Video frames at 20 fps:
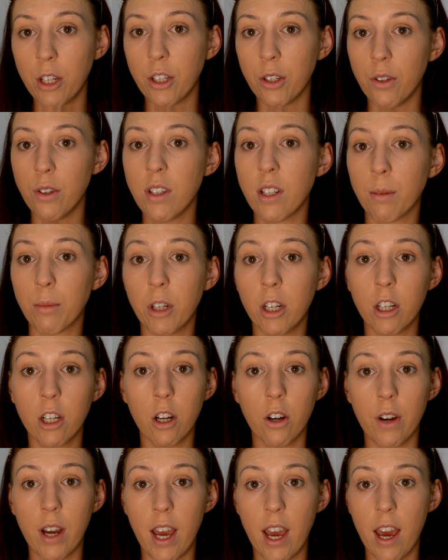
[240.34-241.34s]
to do is I'm going to
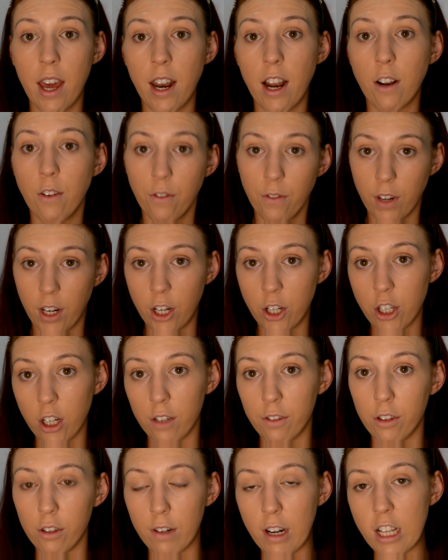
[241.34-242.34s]
go ahead and finish
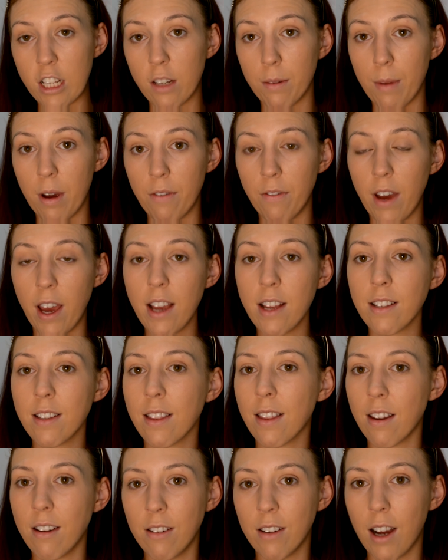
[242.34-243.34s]
off the rest of my face,
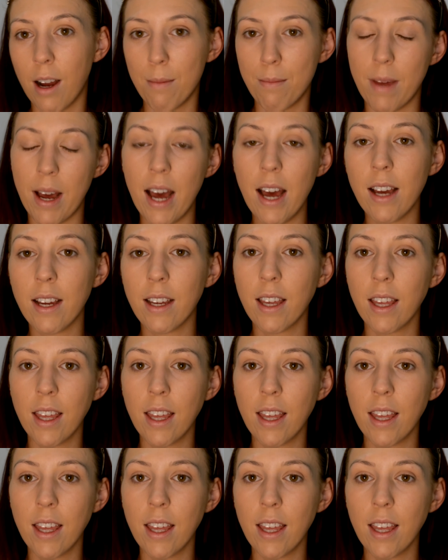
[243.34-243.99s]
and then I'll come back